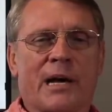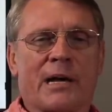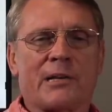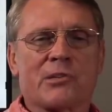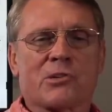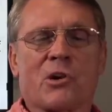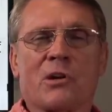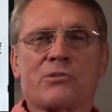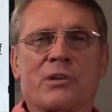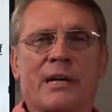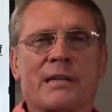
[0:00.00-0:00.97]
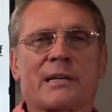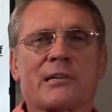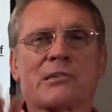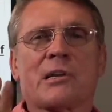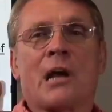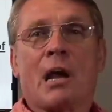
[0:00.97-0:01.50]
on is called
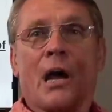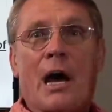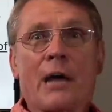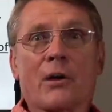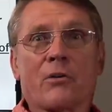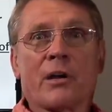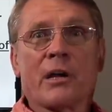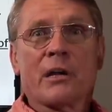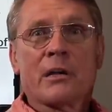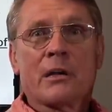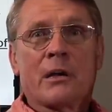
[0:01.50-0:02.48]
genetics. I agree.